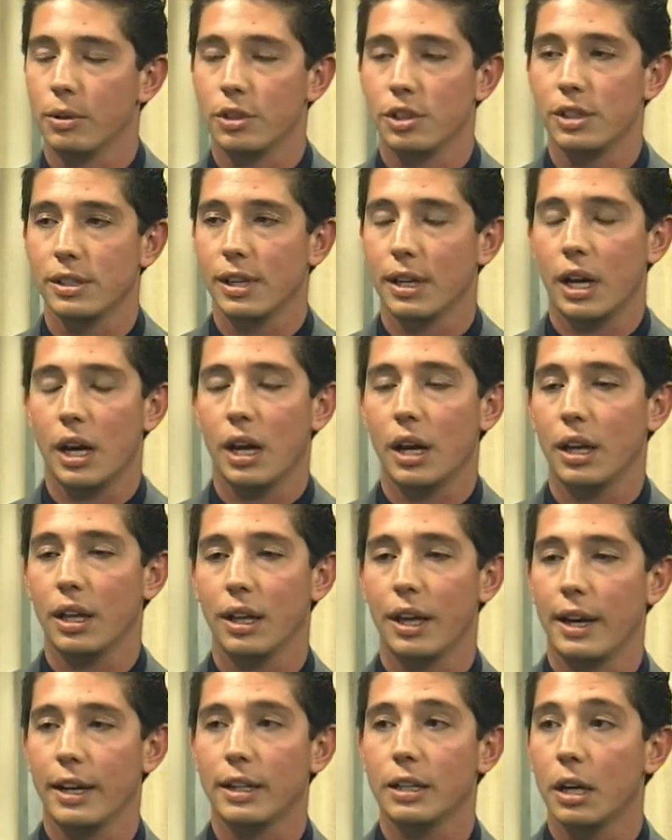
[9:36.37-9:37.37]
And she's like, oh,
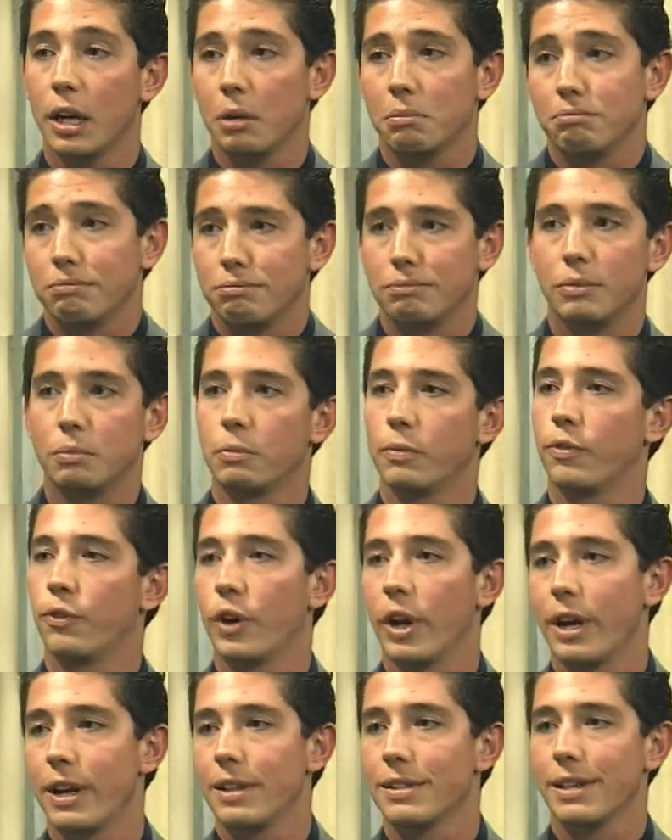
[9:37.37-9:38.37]
like uh,
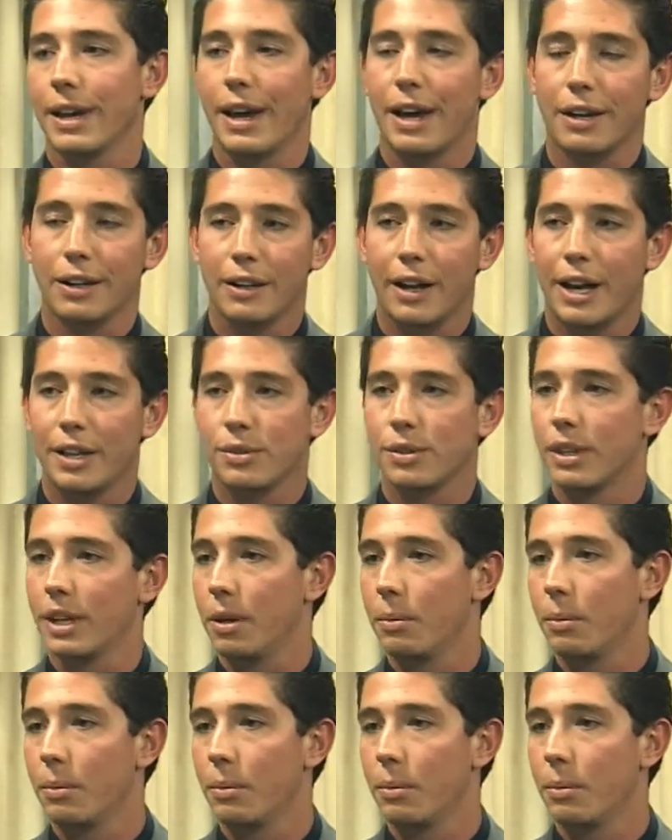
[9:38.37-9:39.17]
friends. I had a class with them.